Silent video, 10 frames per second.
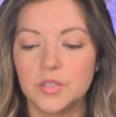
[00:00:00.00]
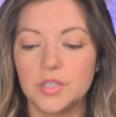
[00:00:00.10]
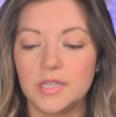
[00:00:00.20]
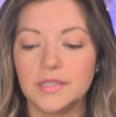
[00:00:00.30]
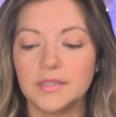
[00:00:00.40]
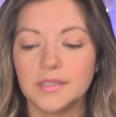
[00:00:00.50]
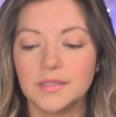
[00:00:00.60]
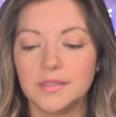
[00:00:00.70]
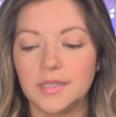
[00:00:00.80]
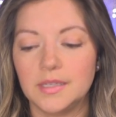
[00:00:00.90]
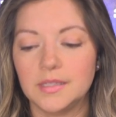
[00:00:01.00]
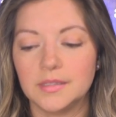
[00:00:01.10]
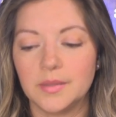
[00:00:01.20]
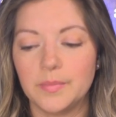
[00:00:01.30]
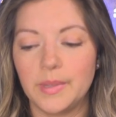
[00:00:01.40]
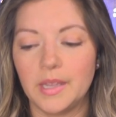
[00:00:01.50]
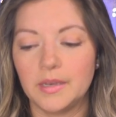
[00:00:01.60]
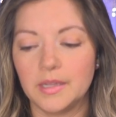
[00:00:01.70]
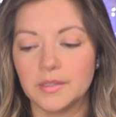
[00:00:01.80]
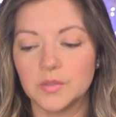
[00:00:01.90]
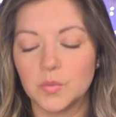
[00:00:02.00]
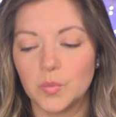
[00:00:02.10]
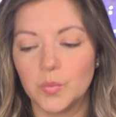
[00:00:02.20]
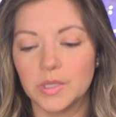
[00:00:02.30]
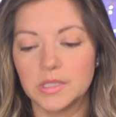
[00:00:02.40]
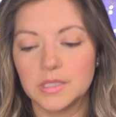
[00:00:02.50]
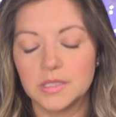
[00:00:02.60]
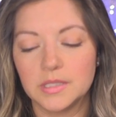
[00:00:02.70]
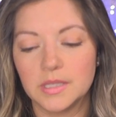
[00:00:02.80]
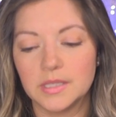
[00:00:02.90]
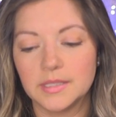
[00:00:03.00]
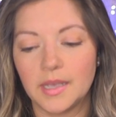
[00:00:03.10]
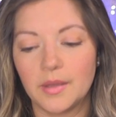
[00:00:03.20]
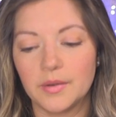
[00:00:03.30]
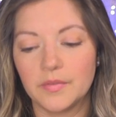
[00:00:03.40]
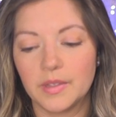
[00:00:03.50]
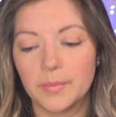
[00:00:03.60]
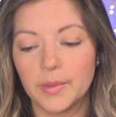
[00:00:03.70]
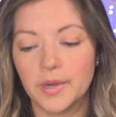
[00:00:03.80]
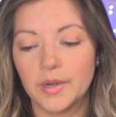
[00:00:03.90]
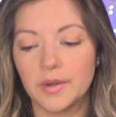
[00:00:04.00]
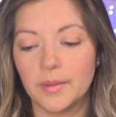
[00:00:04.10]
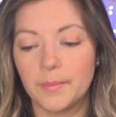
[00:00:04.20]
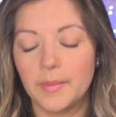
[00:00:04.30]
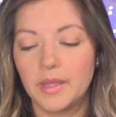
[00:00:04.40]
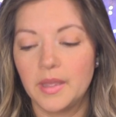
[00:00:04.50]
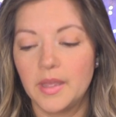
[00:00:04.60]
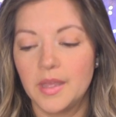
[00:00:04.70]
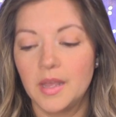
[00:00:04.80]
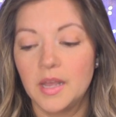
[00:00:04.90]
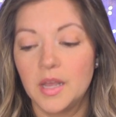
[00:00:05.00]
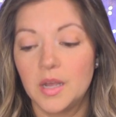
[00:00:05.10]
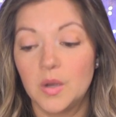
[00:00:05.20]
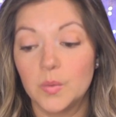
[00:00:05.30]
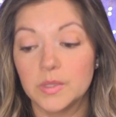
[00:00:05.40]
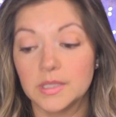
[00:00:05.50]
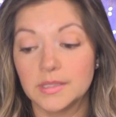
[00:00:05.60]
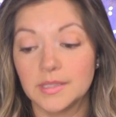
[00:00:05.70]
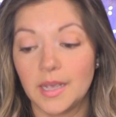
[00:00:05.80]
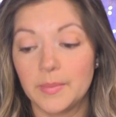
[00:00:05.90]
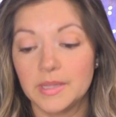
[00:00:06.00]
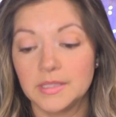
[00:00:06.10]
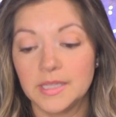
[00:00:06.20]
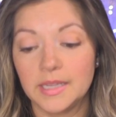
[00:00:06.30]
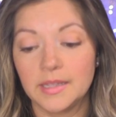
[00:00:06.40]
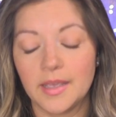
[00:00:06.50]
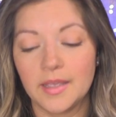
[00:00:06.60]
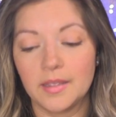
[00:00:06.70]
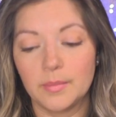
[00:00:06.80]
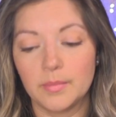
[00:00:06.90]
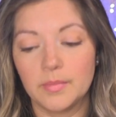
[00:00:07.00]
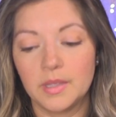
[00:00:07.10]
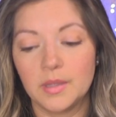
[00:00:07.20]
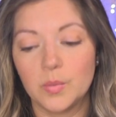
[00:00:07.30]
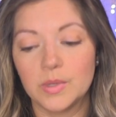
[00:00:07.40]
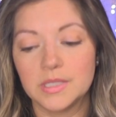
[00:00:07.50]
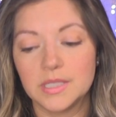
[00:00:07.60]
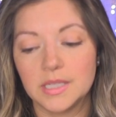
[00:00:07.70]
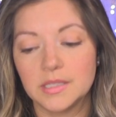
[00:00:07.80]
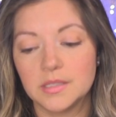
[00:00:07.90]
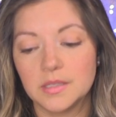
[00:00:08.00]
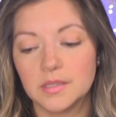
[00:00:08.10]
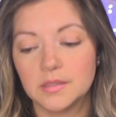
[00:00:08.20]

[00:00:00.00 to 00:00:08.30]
Jesus and his companions went to the town of Capernaum. When the Sabbath day came, he went into the